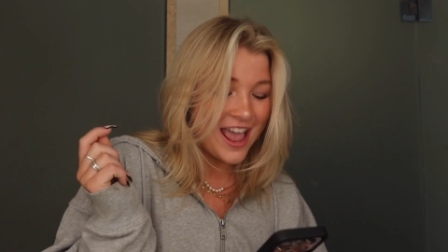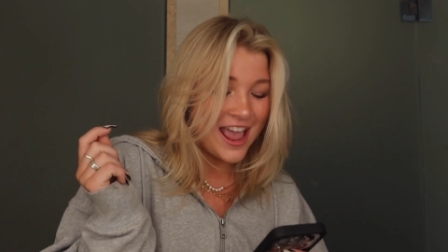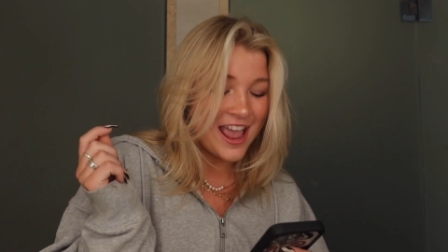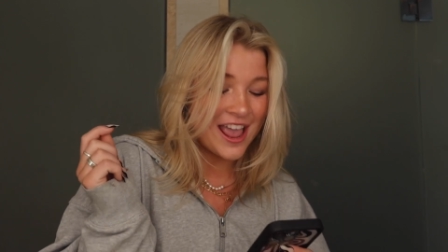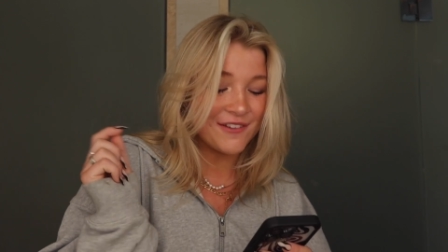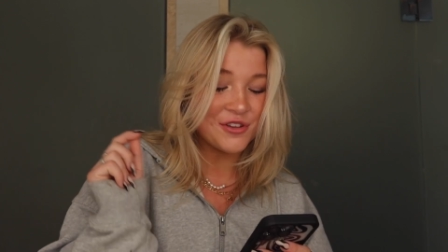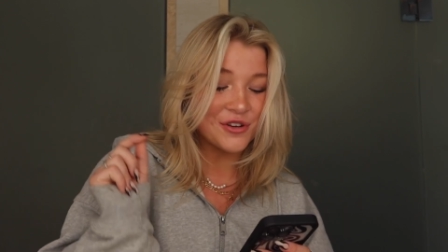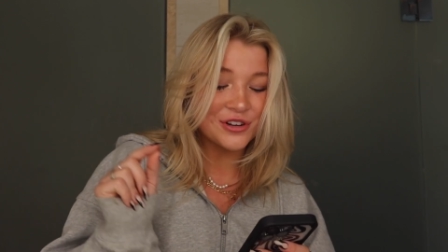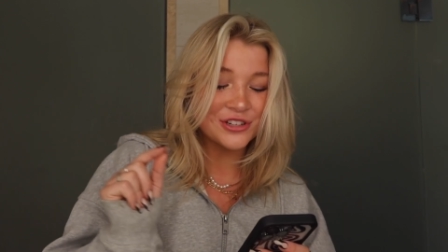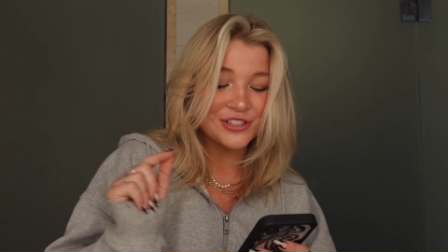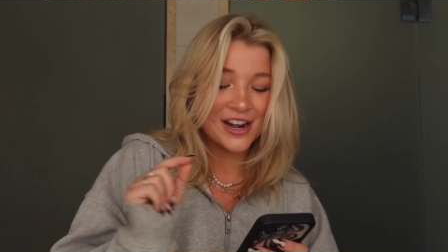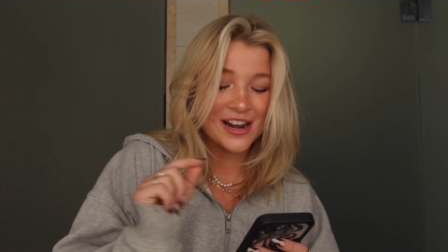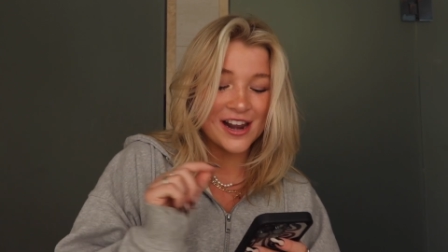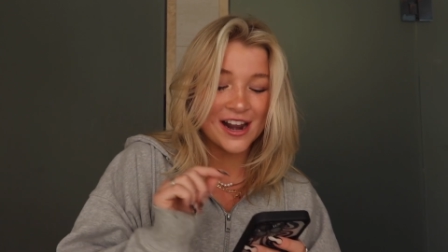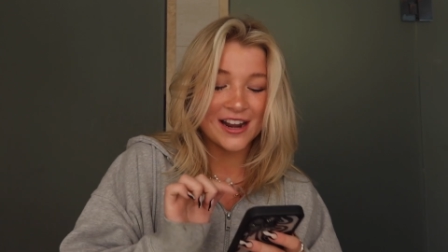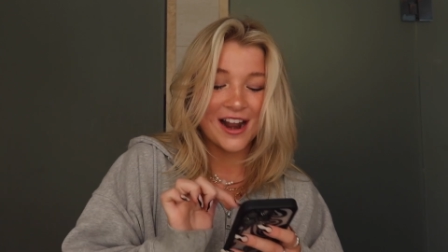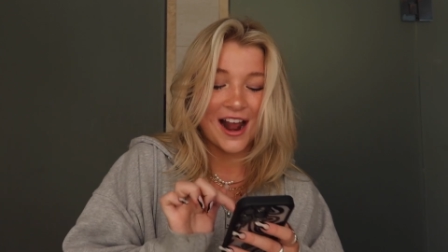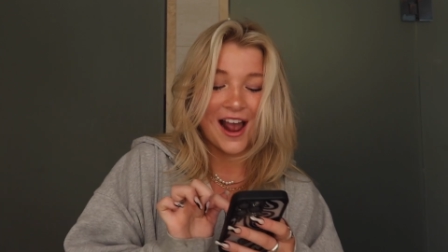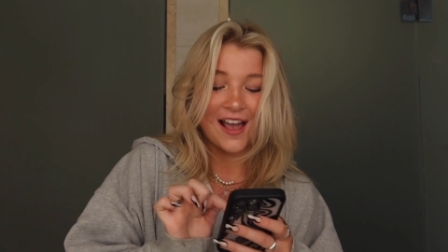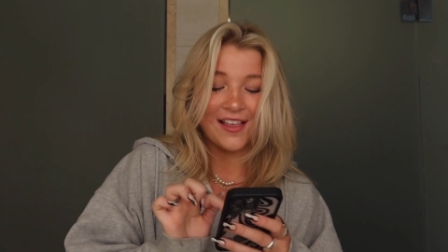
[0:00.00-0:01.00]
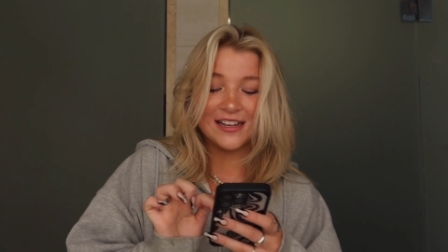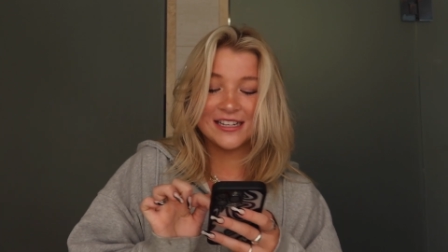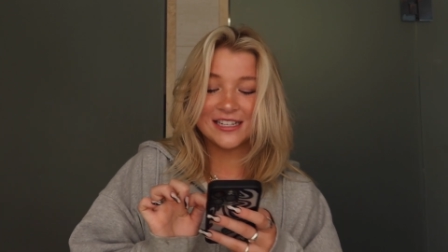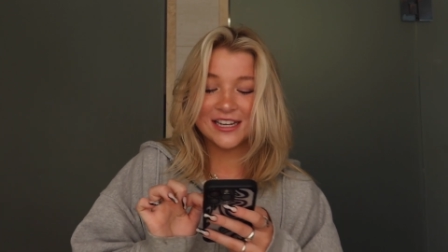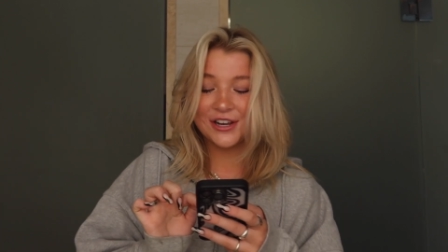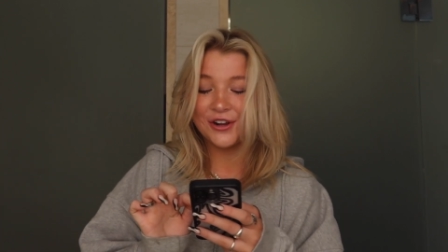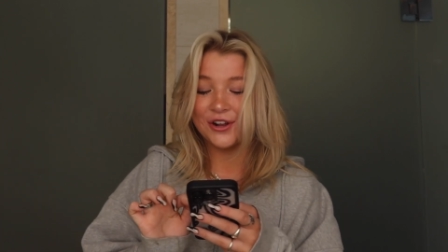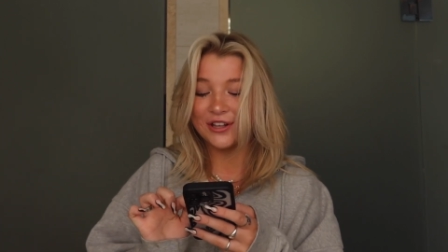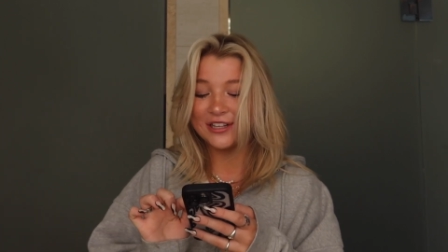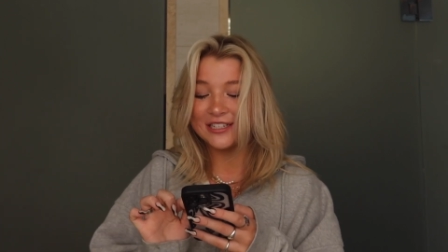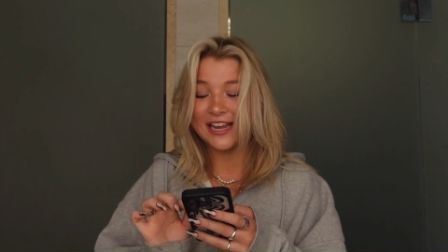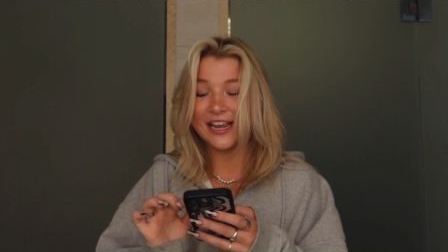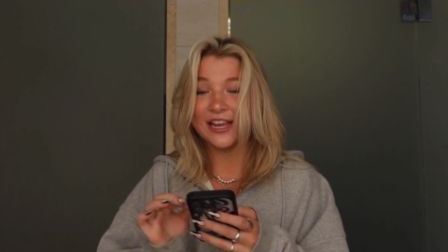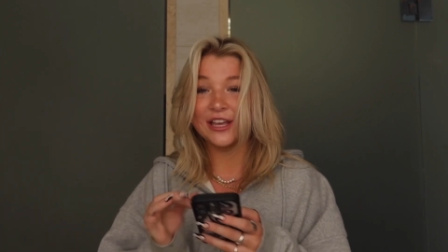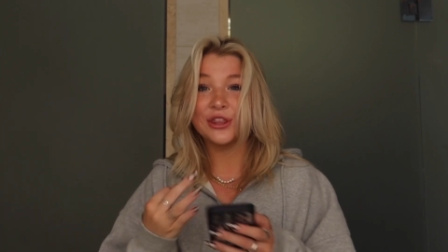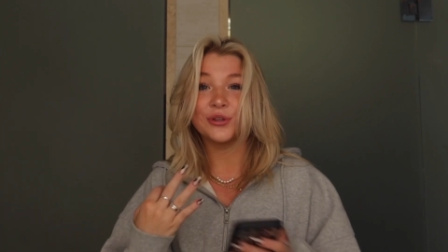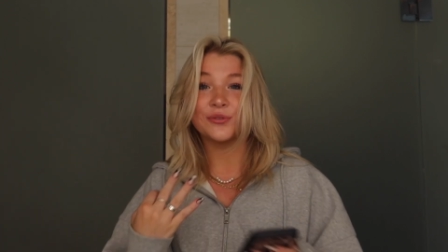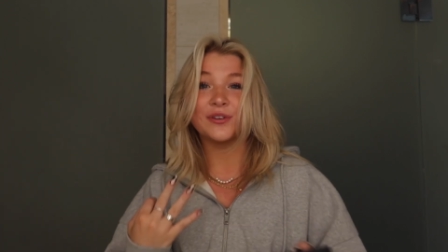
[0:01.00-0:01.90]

If you were stranded on an island and could only take